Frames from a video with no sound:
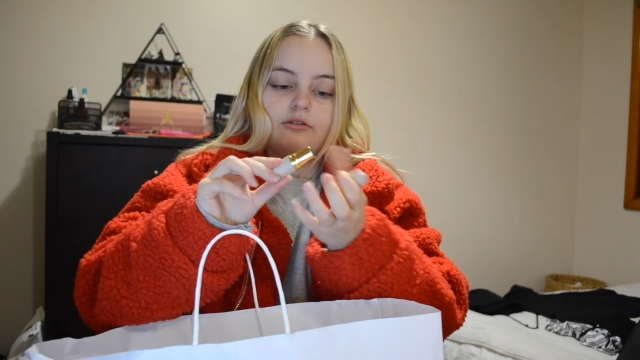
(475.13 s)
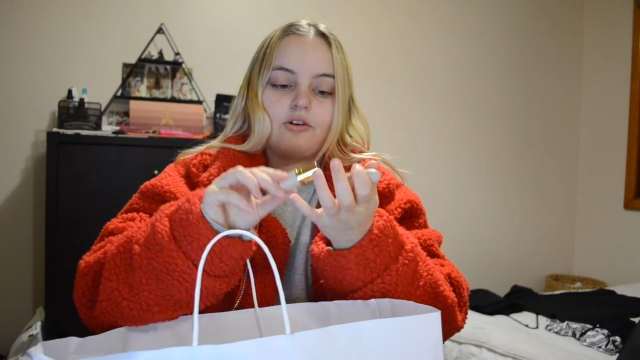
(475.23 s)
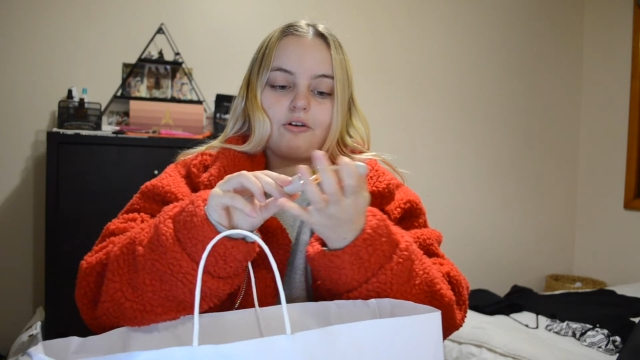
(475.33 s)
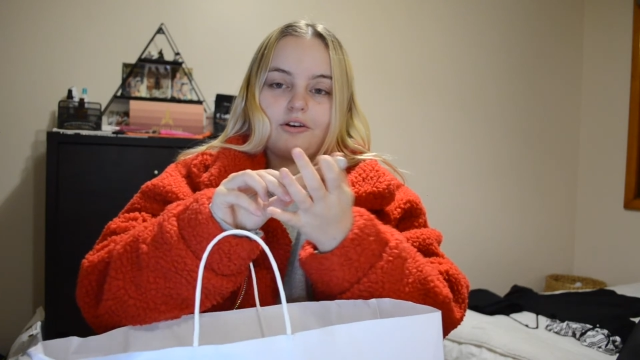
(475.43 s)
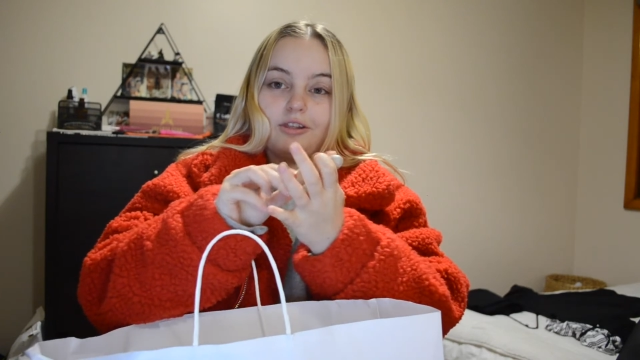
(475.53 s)

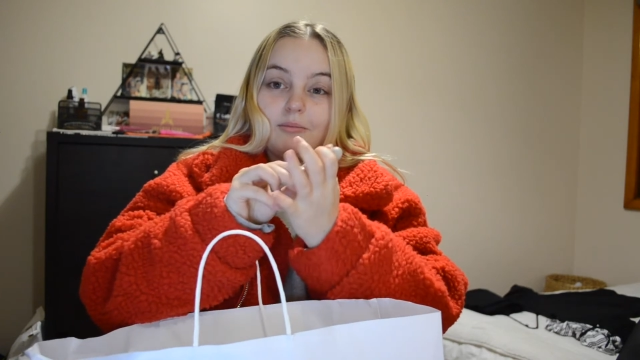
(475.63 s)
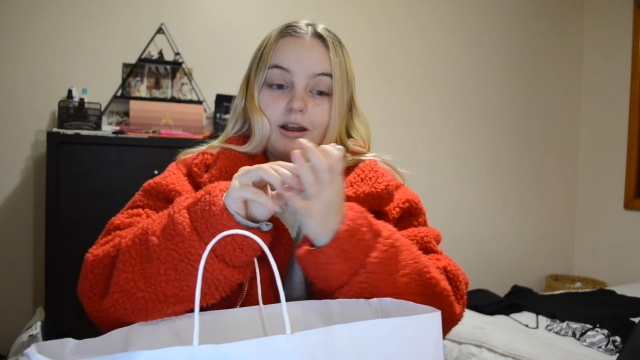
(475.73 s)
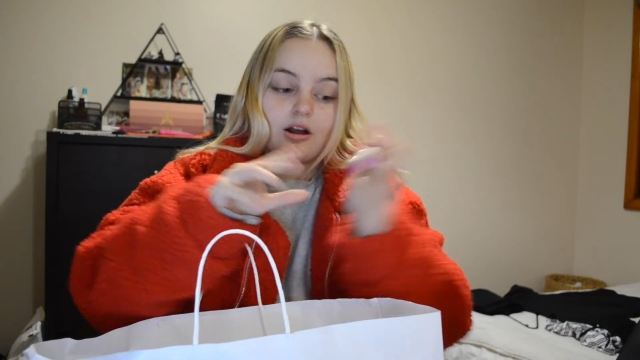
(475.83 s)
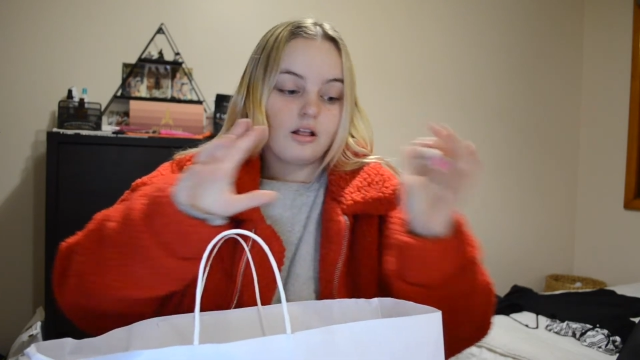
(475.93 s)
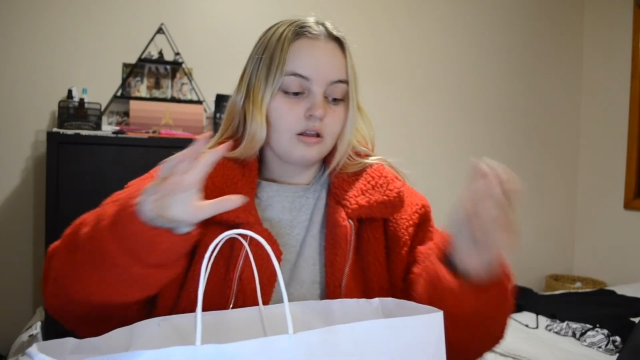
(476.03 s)
Not really
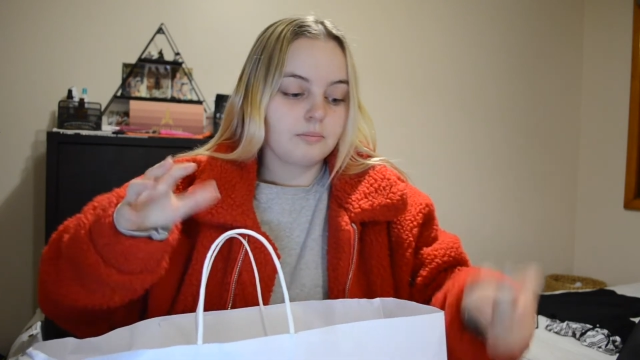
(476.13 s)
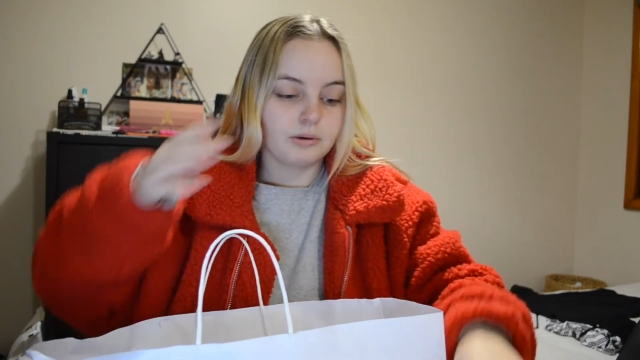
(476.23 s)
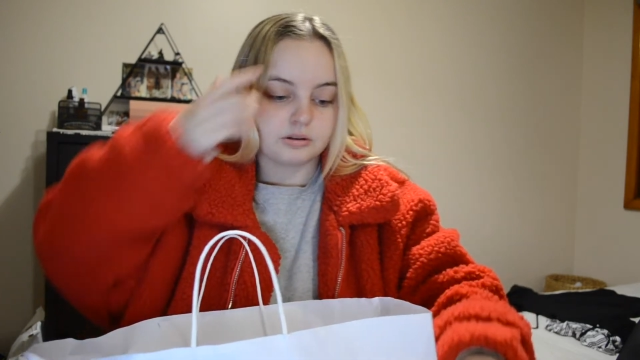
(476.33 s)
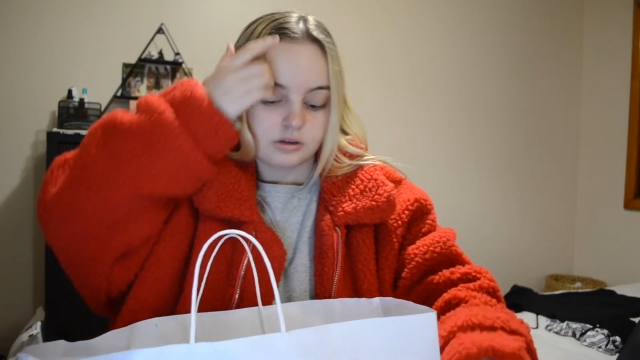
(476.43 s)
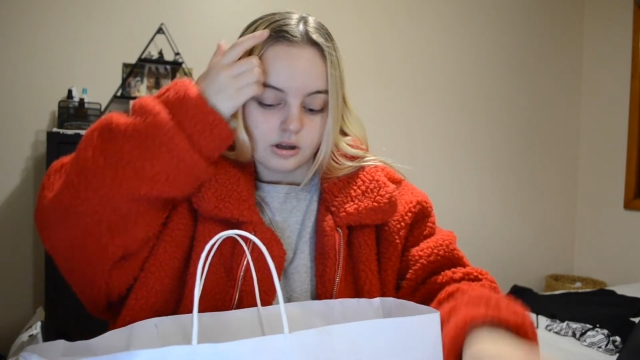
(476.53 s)
my color,
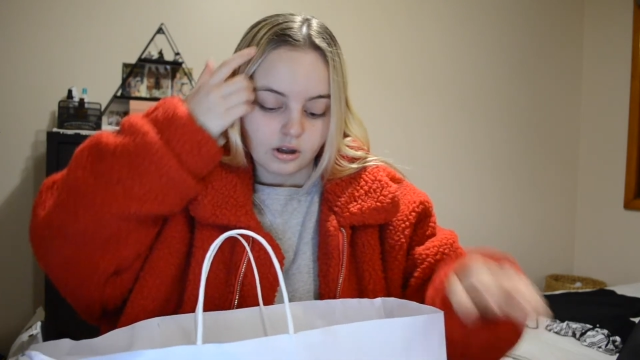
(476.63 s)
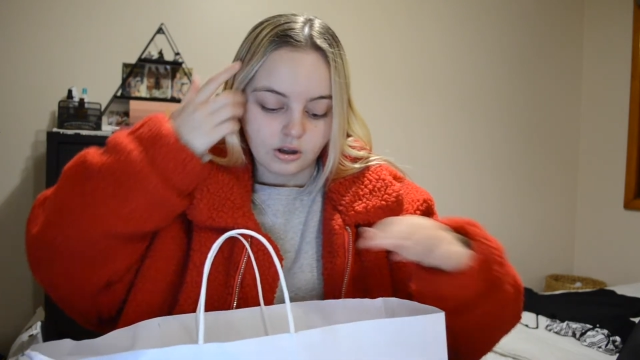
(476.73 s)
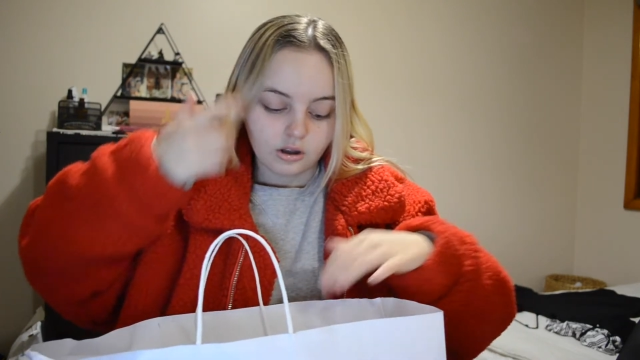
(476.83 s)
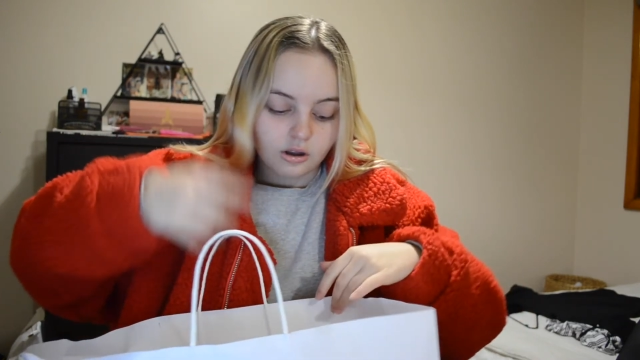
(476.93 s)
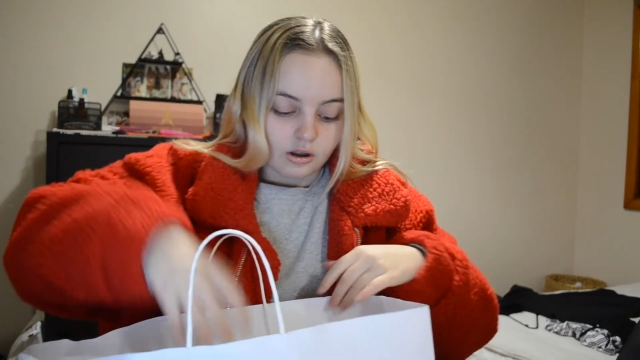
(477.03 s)
but
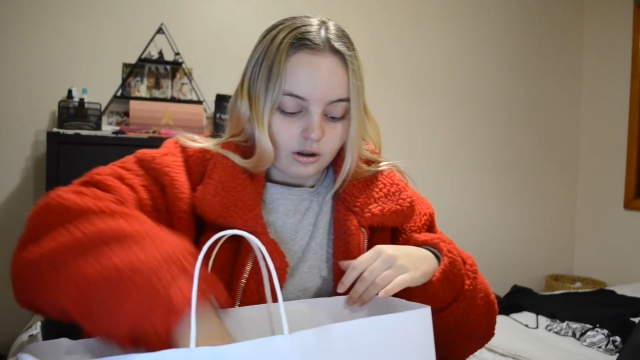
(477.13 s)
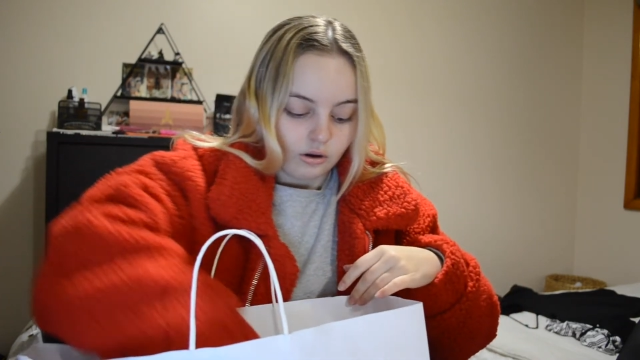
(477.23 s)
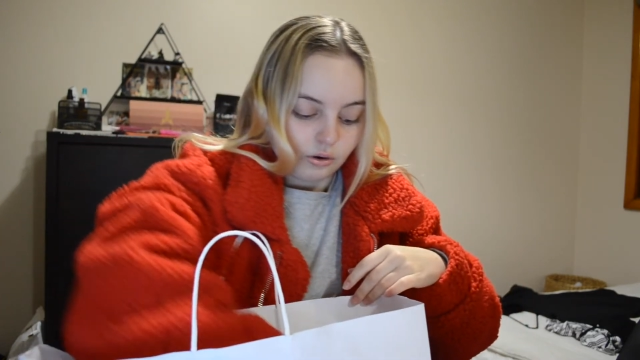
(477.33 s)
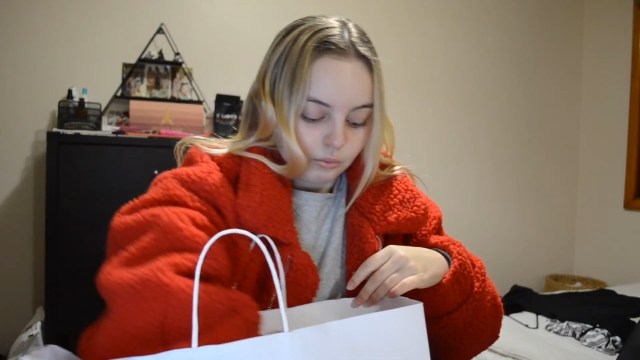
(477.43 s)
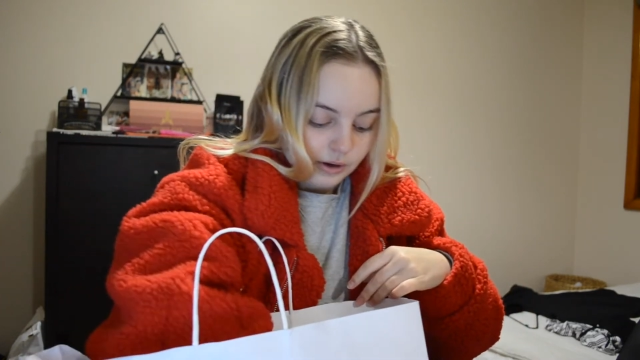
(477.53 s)

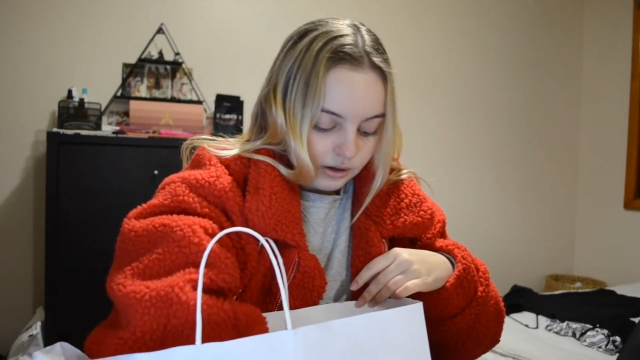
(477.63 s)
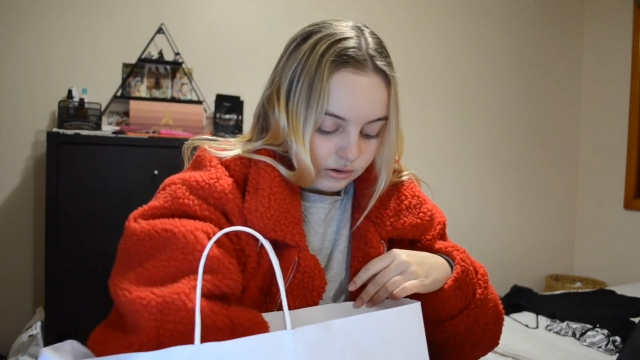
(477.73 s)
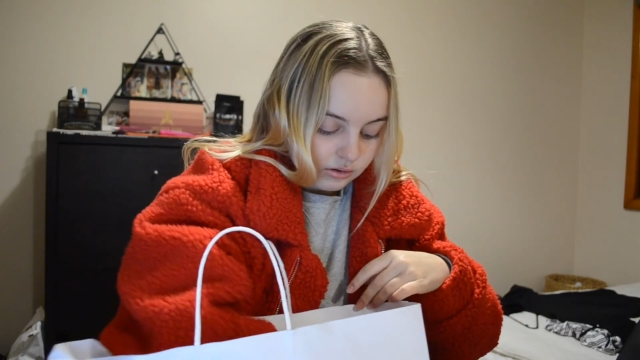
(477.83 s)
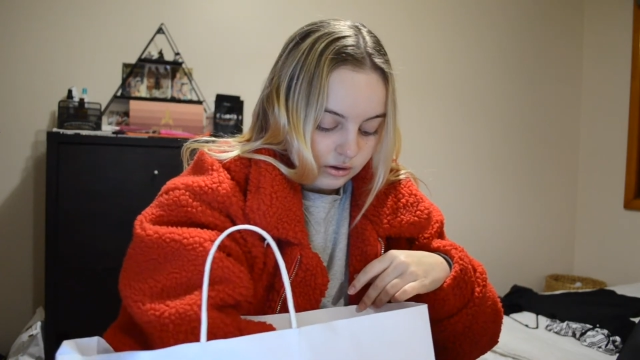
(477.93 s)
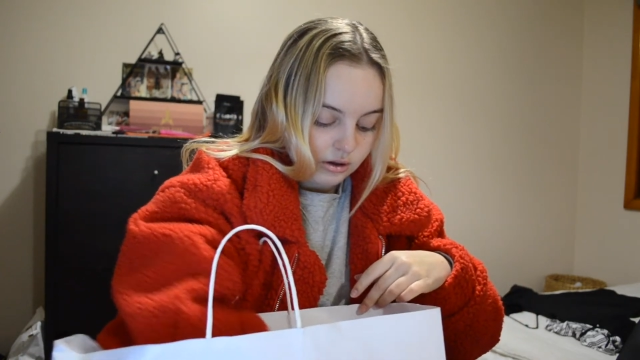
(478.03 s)
oh
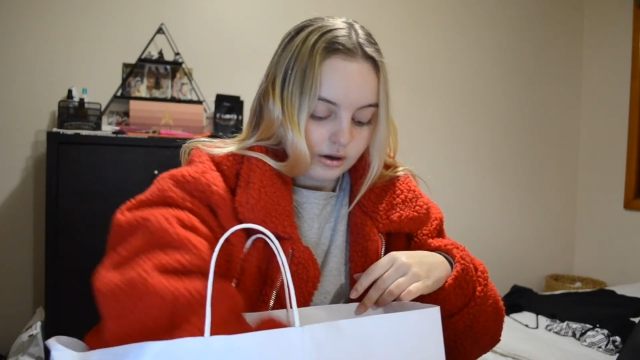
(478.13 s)
well.